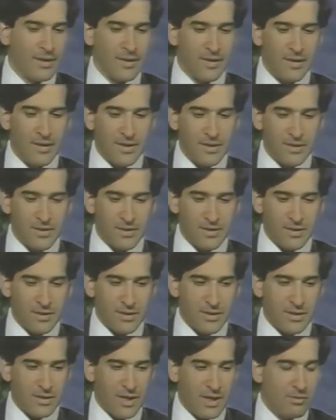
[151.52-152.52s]
It's
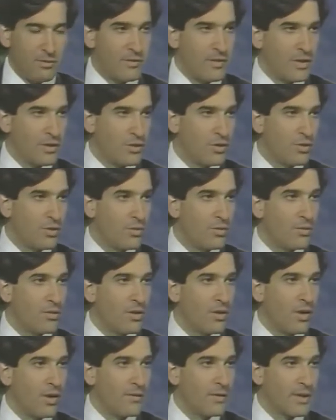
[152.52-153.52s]
the type of issue that
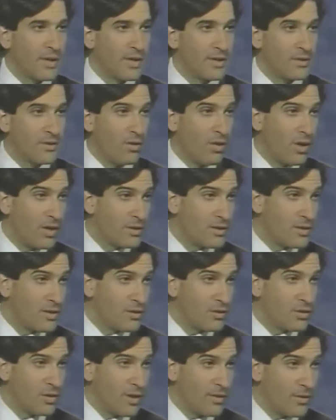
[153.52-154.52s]
often gets lost in
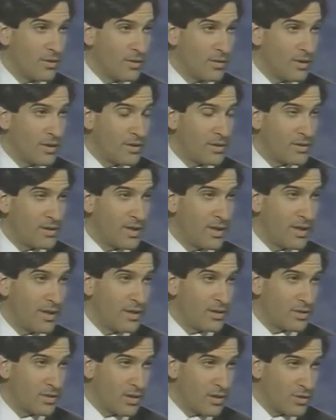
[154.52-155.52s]
the shuffle at the state
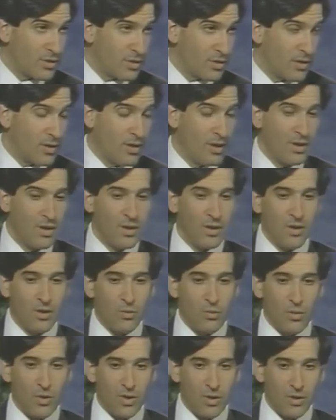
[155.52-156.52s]
legislature,
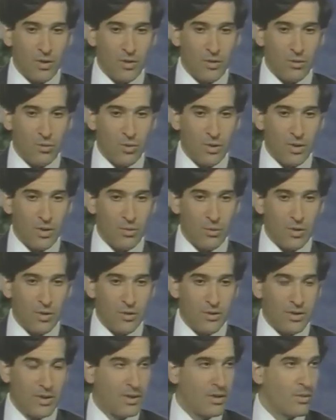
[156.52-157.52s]
where we're
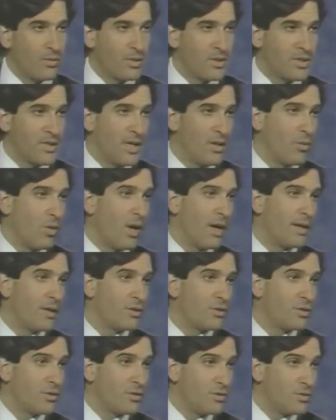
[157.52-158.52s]
dealing with statewide
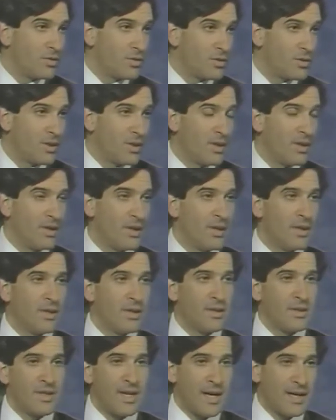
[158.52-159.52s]
issues,
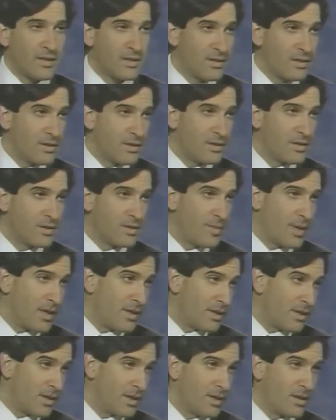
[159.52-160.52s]
taxes and
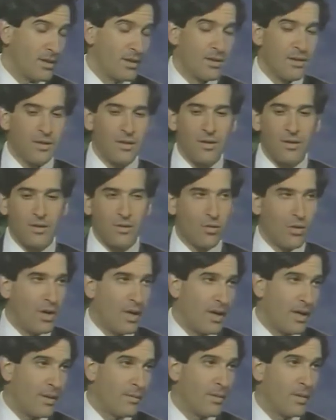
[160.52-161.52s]
spending,
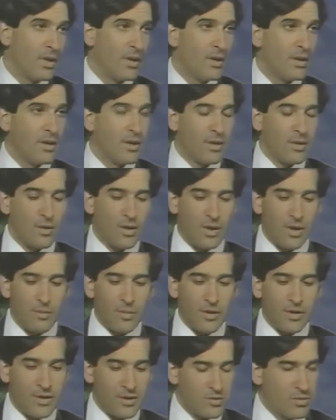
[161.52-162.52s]
crime.
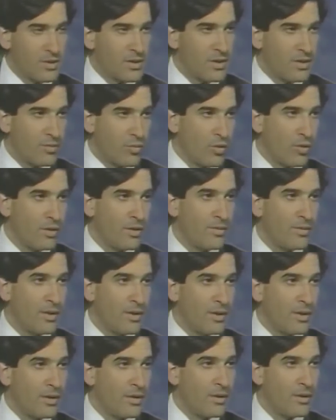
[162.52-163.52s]
But this was an important
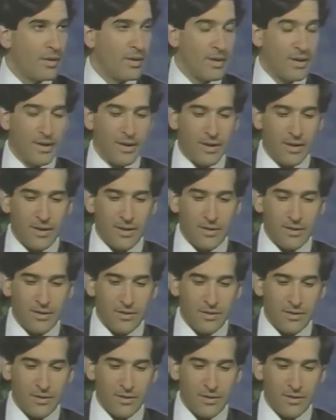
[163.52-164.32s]
bill, and